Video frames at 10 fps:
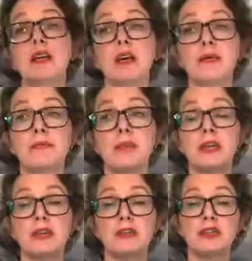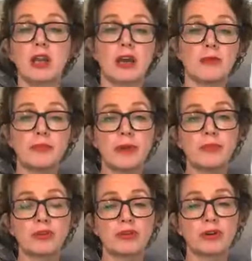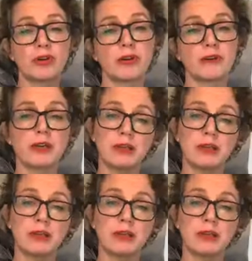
in July. But I'm not sure.